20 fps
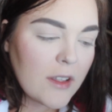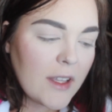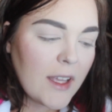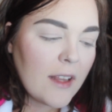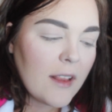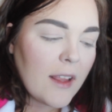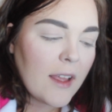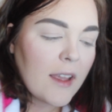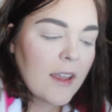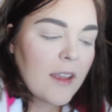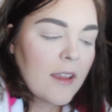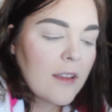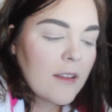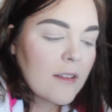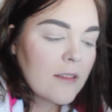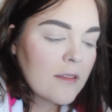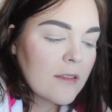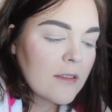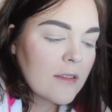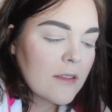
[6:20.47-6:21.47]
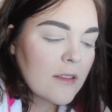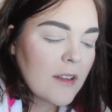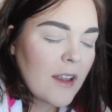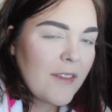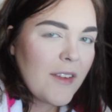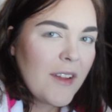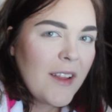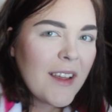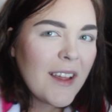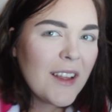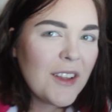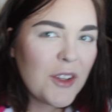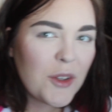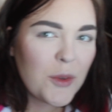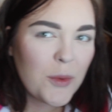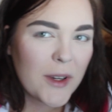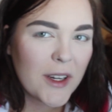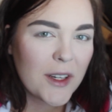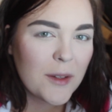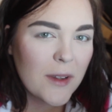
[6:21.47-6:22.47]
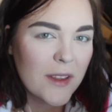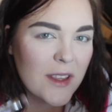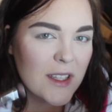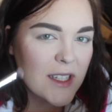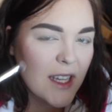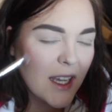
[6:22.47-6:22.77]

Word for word: get like, I feel like I look weird with the